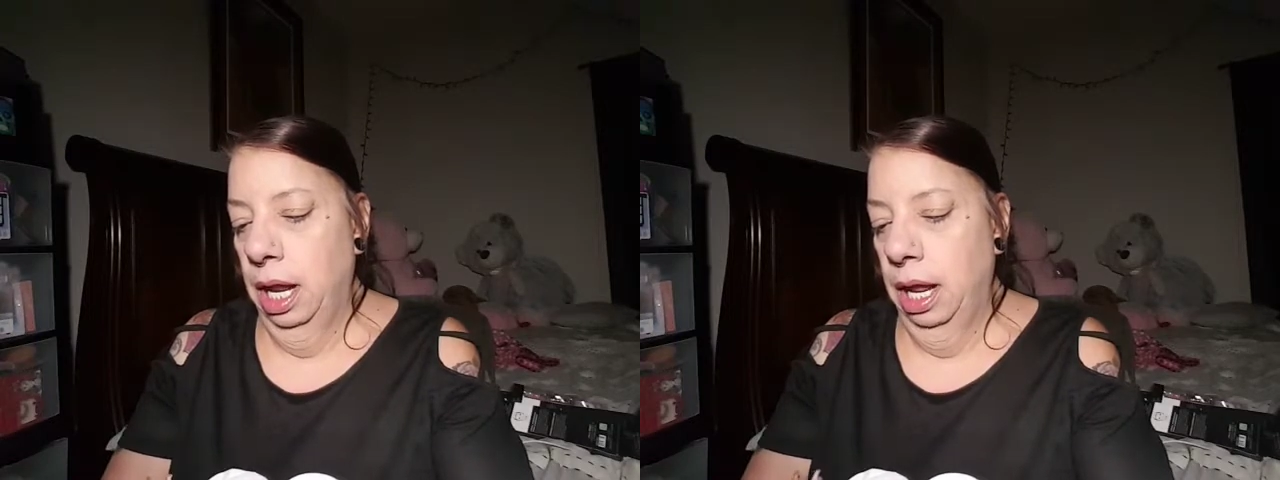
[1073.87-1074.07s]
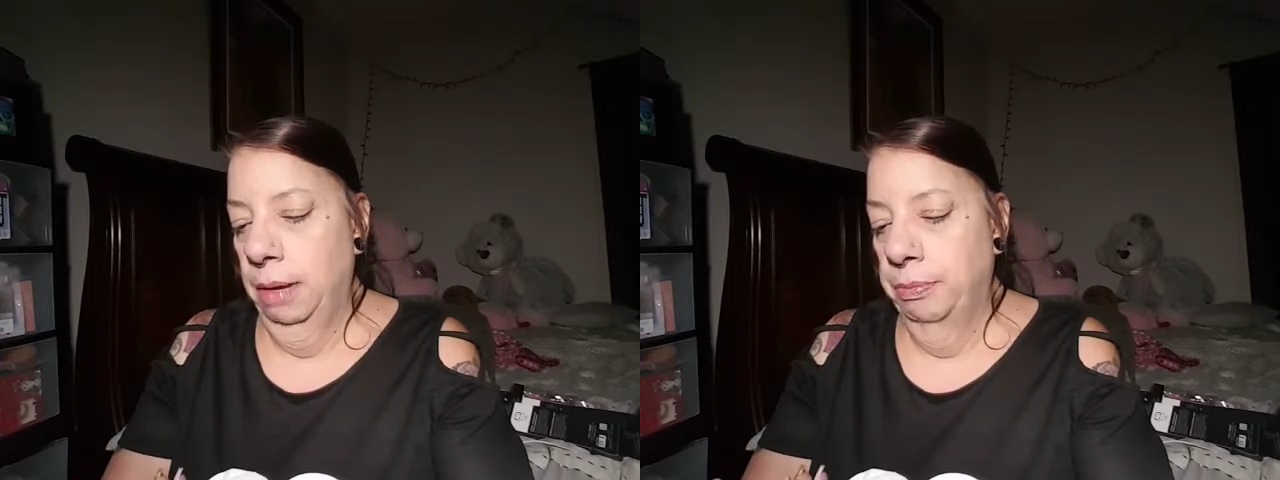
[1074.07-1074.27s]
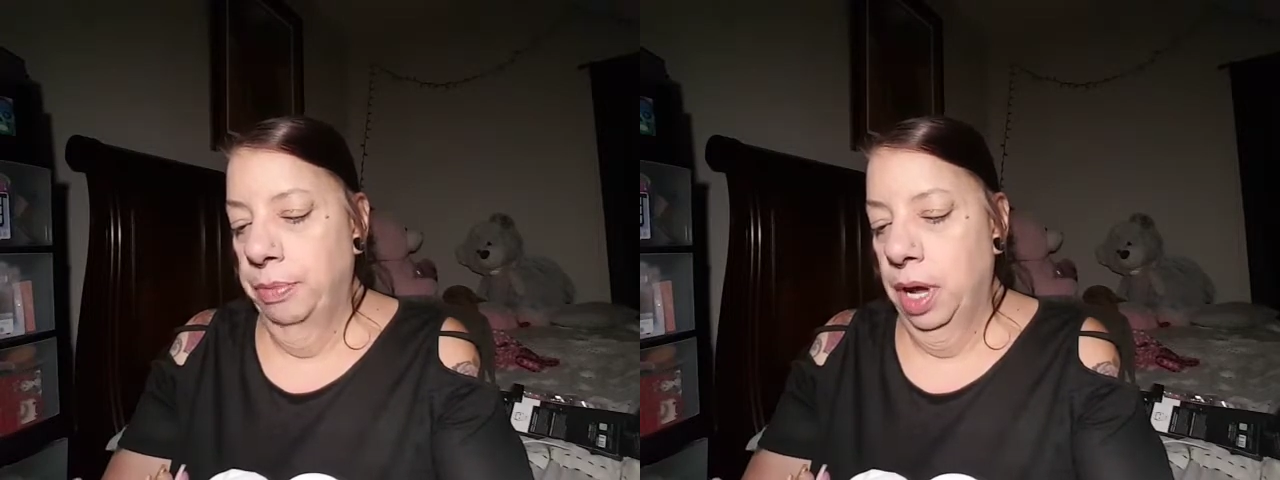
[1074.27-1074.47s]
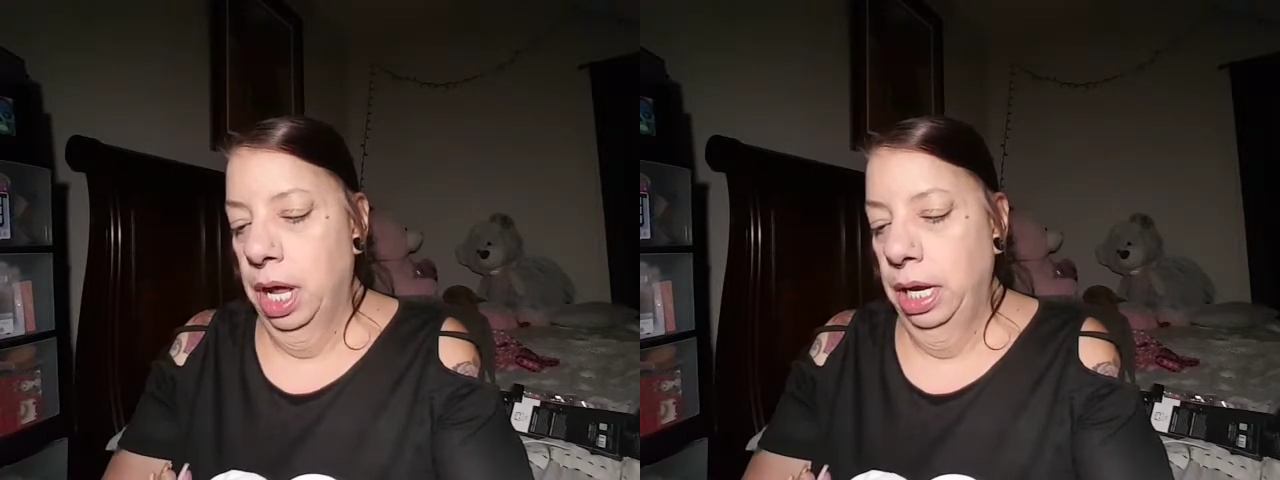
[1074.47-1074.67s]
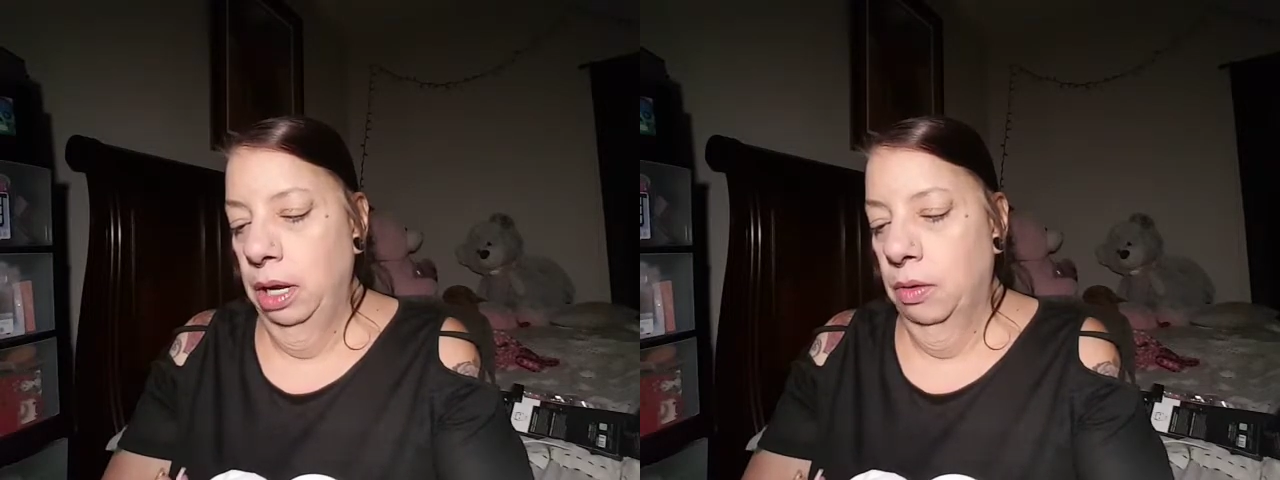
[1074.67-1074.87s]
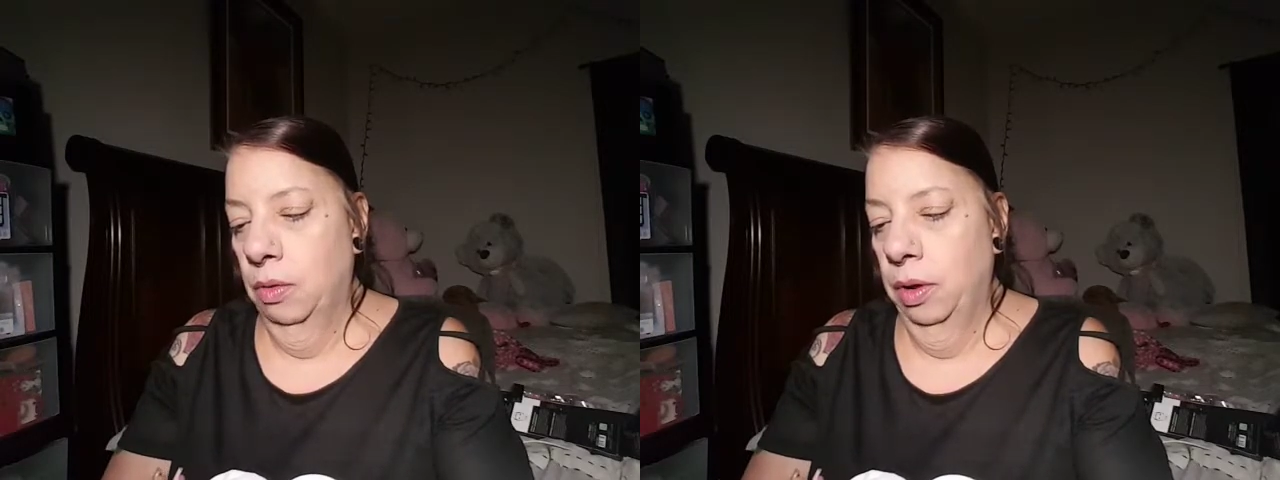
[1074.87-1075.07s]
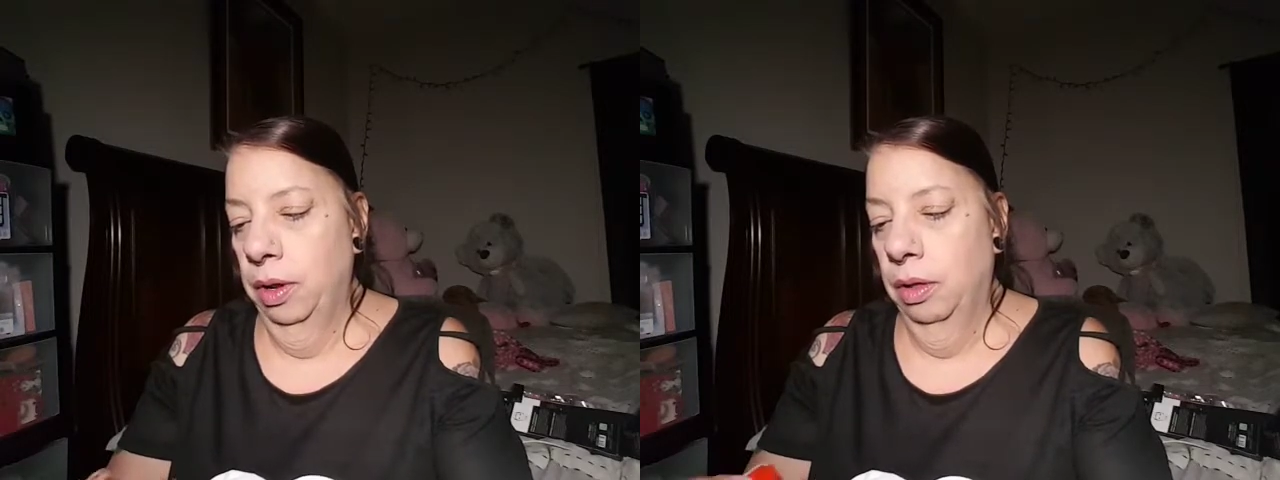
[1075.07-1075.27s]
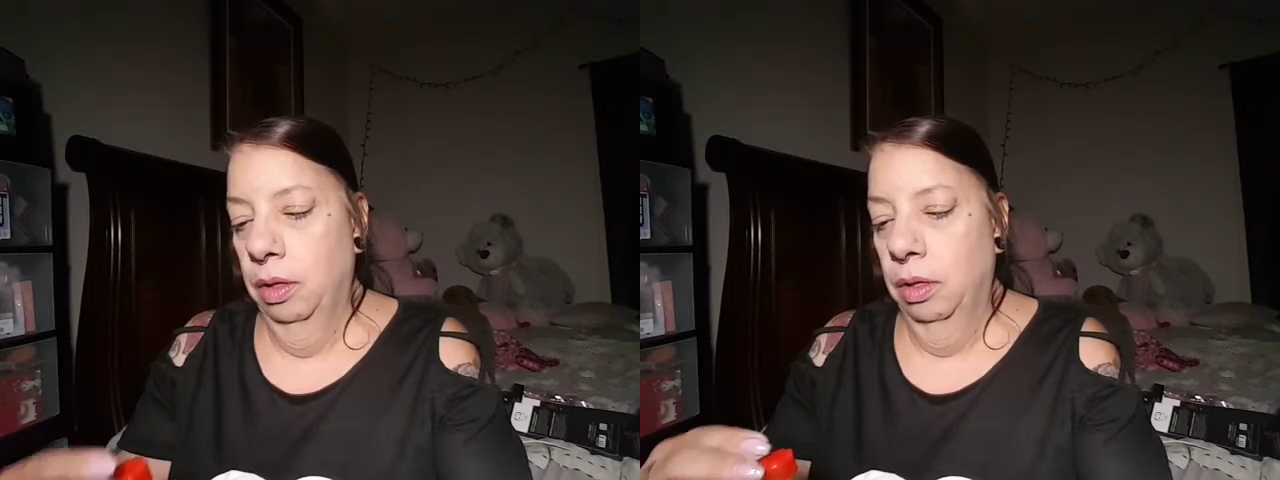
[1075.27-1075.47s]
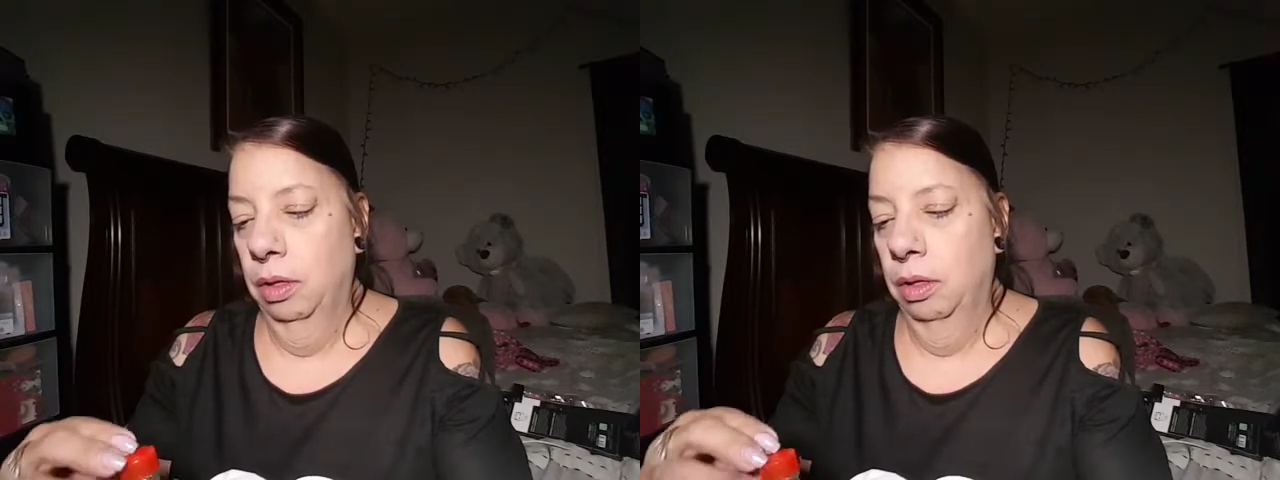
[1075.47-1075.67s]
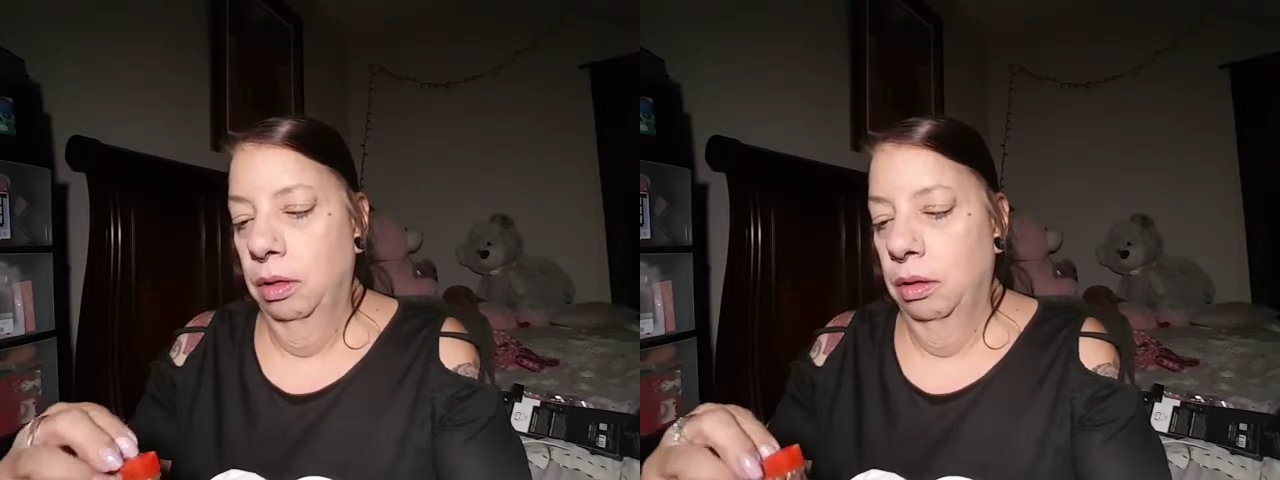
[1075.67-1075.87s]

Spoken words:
and body oil.